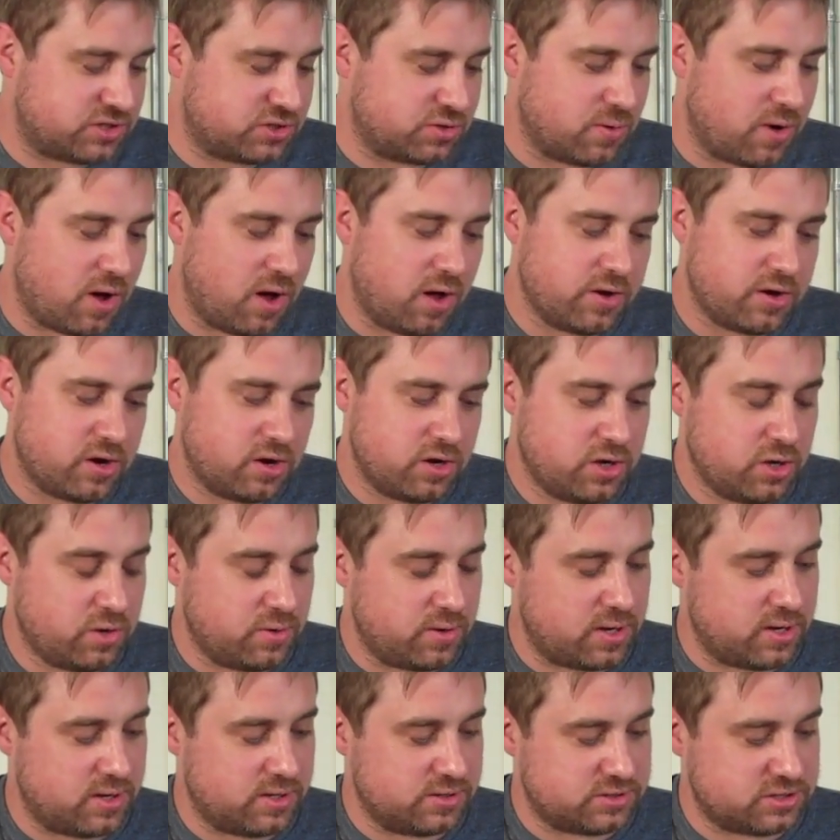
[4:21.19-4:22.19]
So all you're
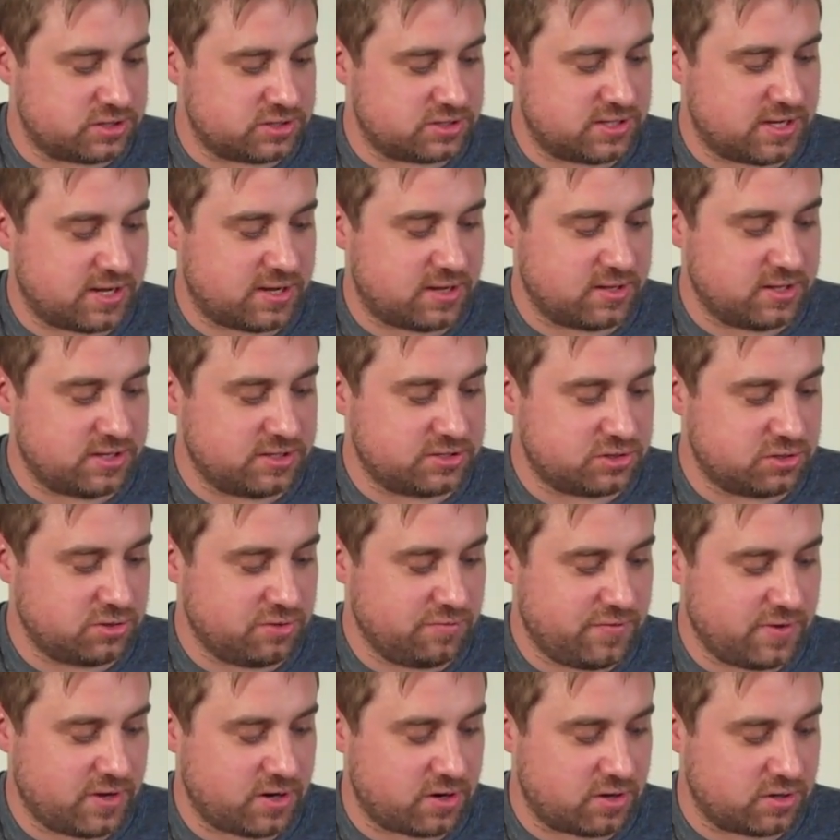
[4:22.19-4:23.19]
doing is just taking these
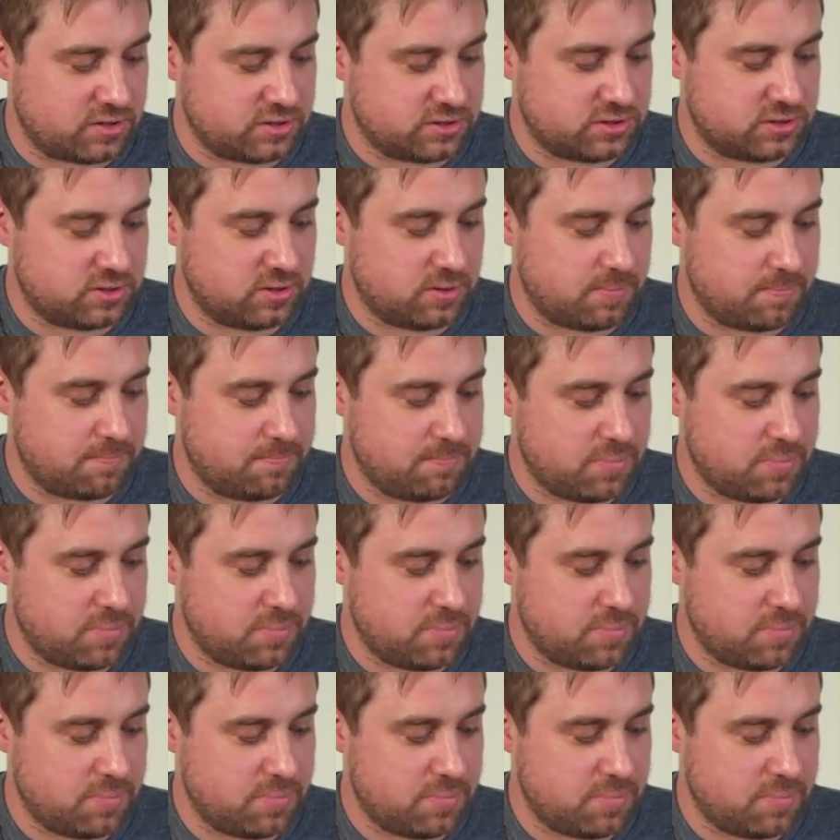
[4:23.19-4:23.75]
2 fingers.